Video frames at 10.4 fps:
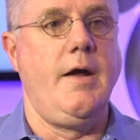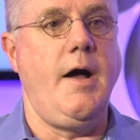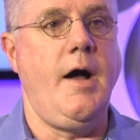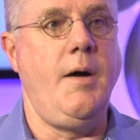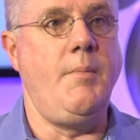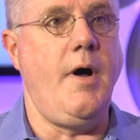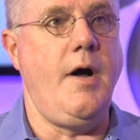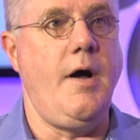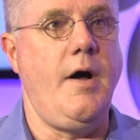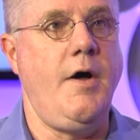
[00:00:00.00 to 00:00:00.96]

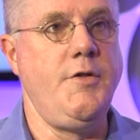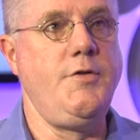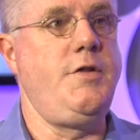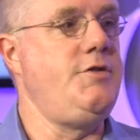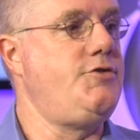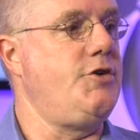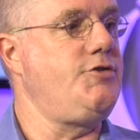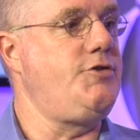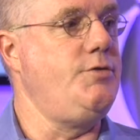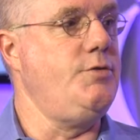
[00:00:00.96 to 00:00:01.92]
other than
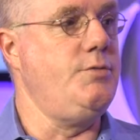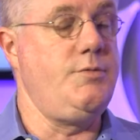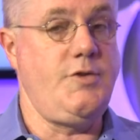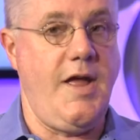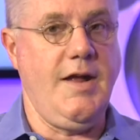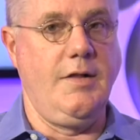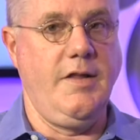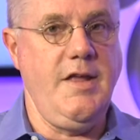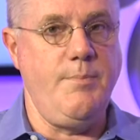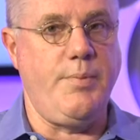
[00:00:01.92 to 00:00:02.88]
just to take a
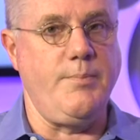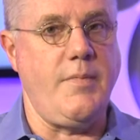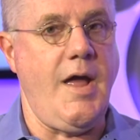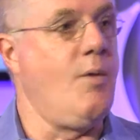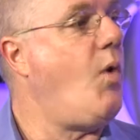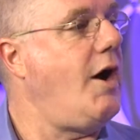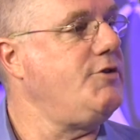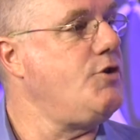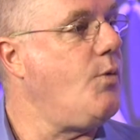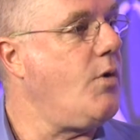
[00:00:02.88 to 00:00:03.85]
leap and
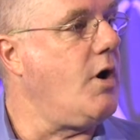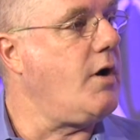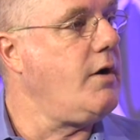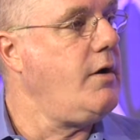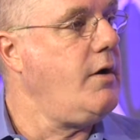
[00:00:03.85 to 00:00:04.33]
watch it work.